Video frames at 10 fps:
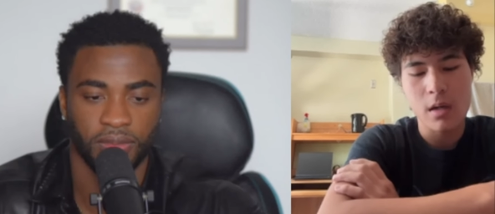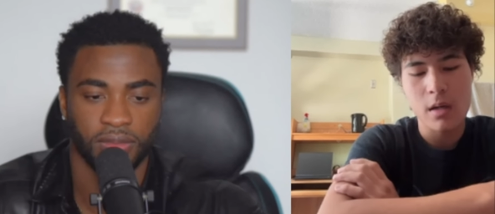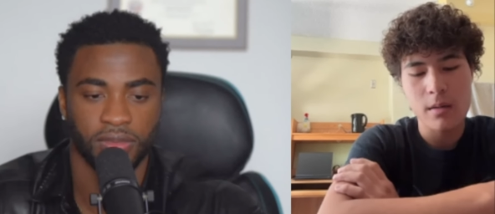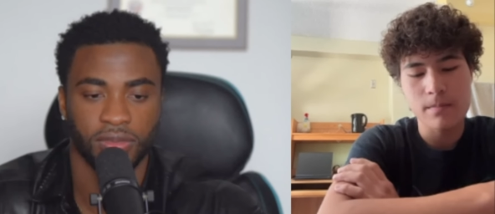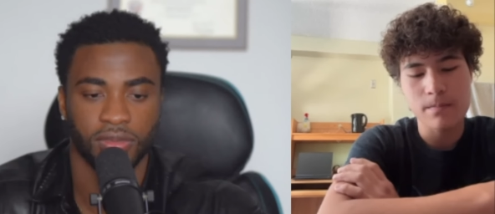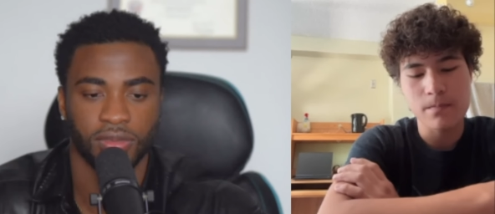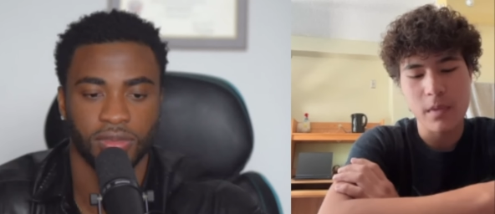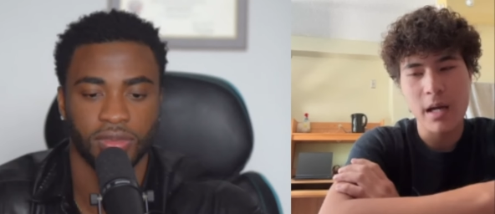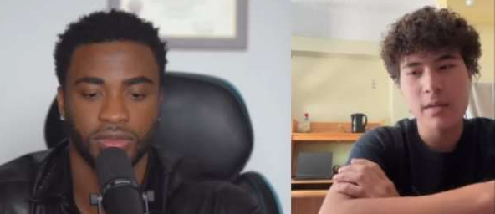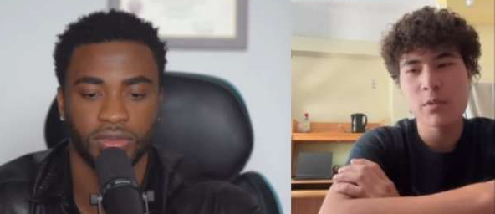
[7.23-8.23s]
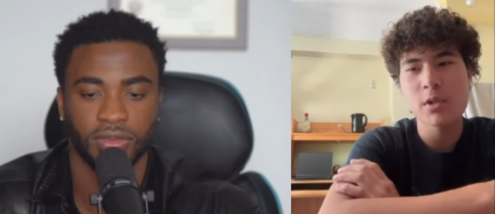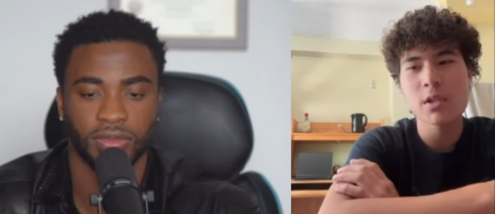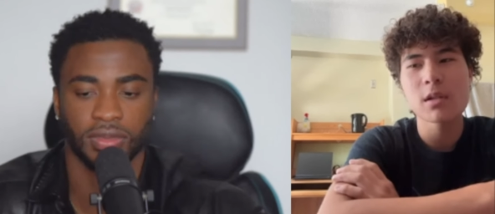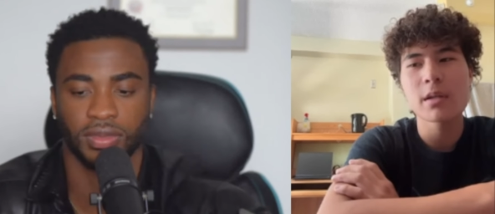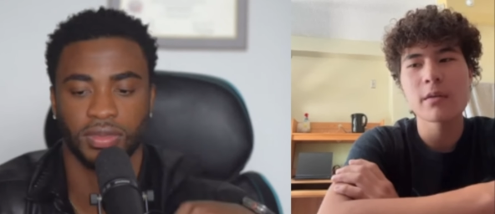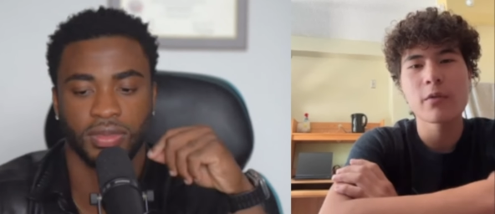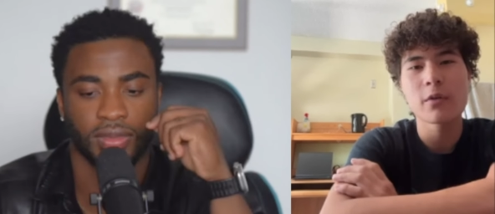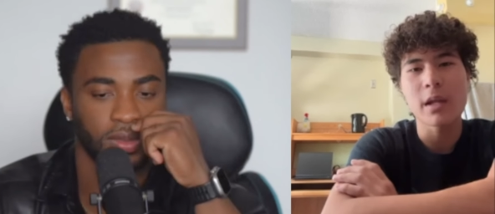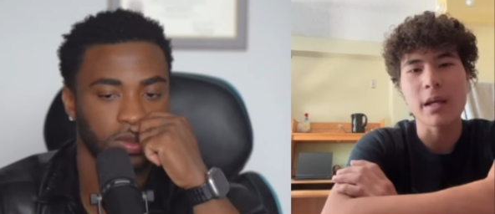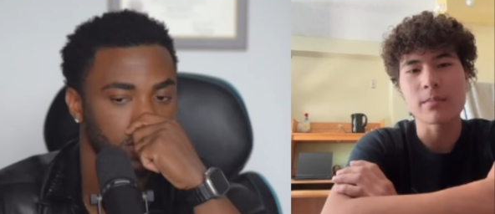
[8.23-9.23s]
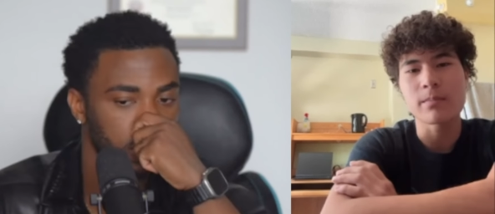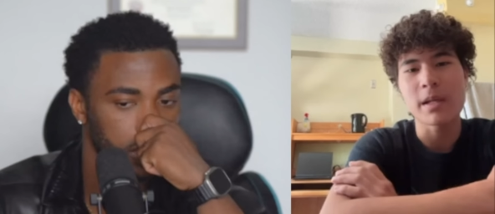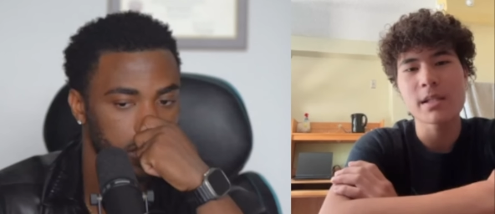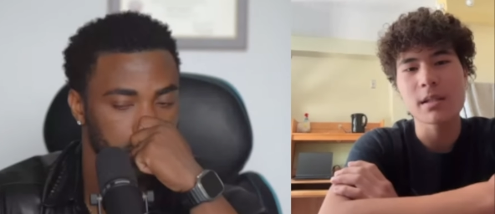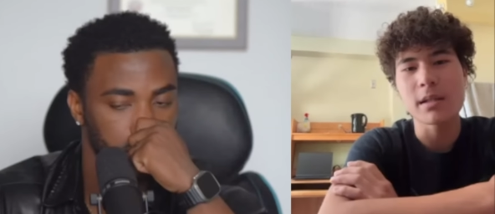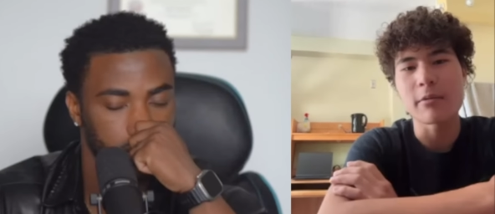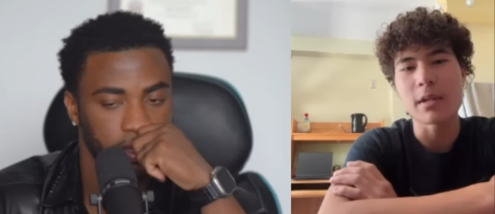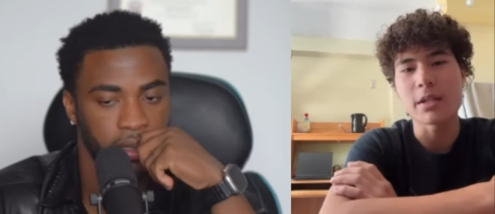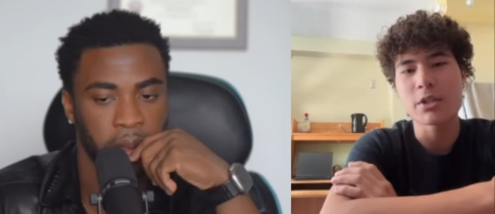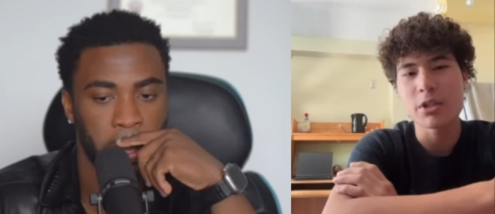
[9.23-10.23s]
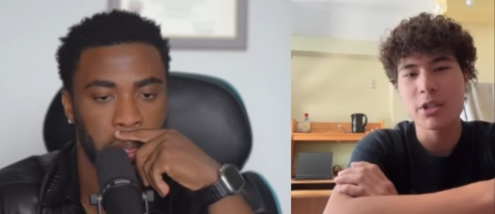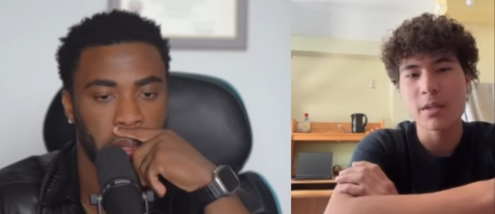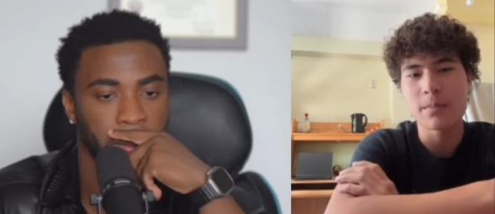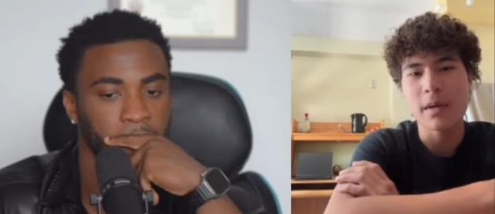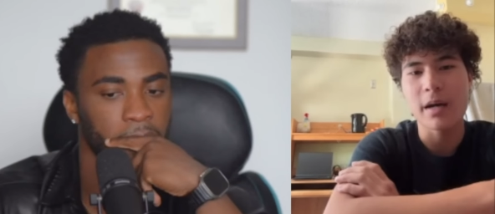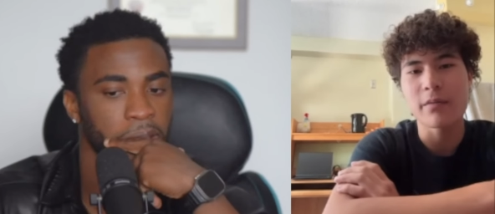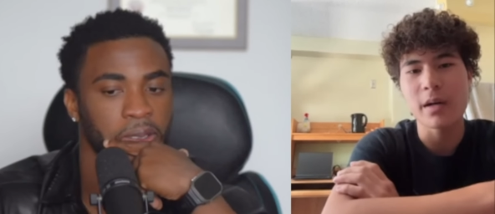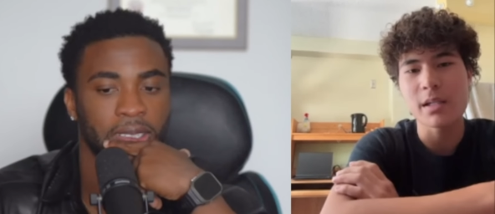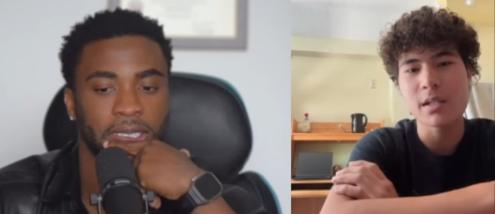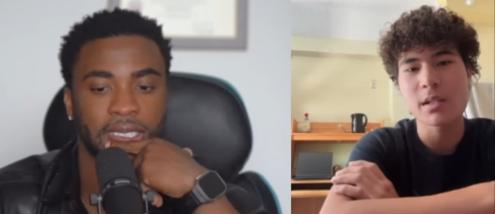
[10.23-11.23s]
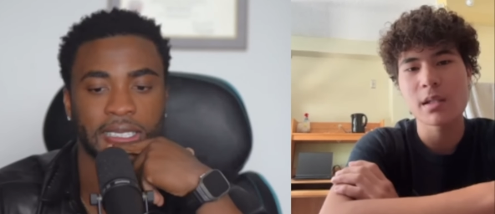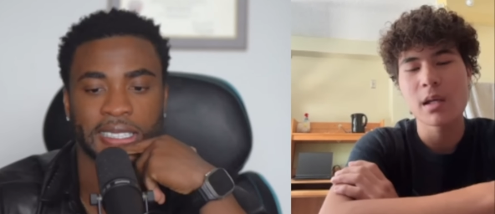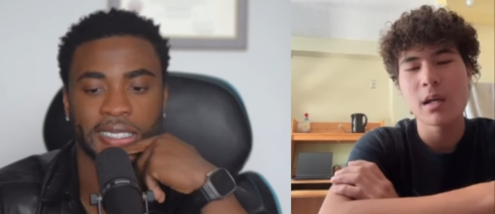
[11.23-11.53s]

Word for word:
Speaker 1: um, I'm just looking for like basically relationship advice.